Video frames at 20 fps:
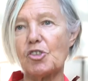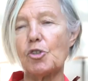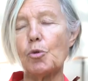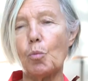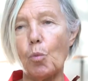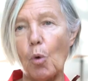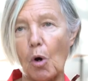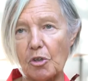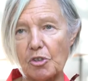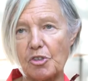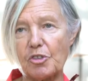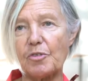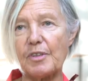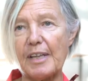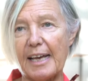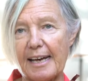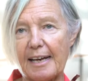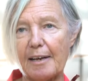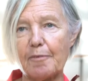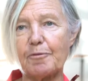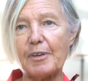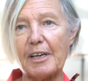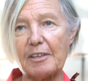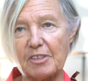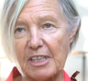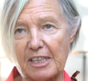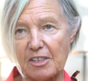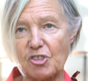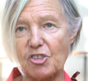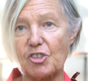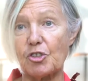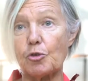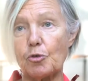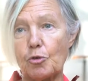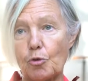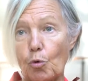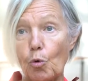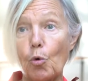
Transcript: to what their foundation